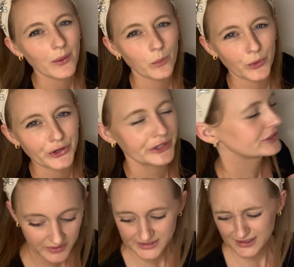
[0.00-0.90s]
word
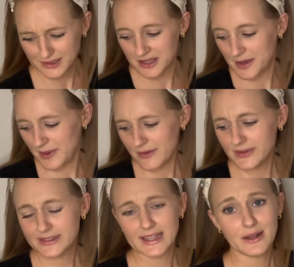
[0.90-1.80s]
was a bit of a
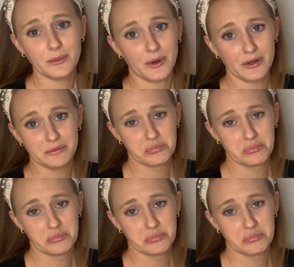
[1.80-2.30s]
sad one.